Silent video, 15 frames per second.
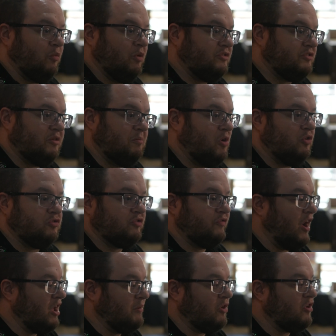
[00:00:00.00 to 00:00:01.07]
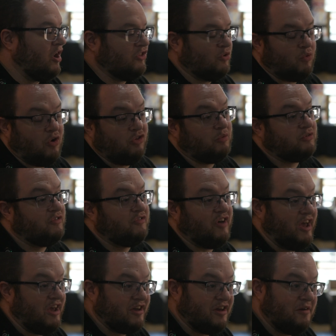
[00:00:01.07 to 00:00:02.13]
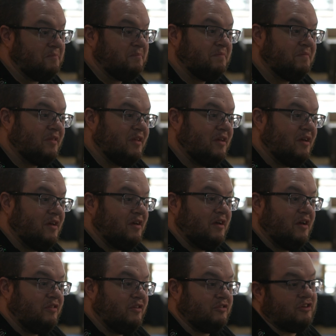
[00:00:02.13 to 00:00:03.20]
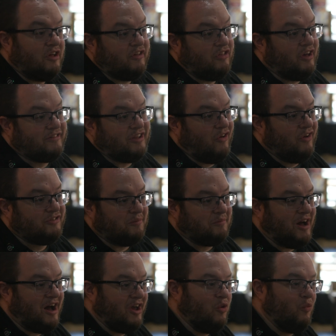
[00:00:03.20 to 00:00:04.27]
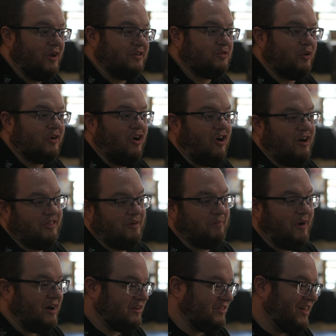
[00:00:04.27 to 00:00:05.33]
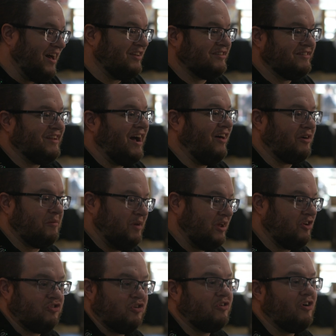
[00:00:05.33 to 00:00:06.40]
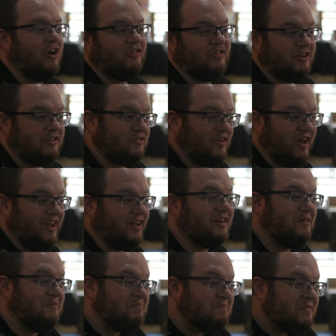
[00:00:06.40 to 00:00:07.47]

it was the most valuable card in the world was a fake. There's nothing like telling some guy who went to a con that bought a $1,000 Pikachu card that it's fake.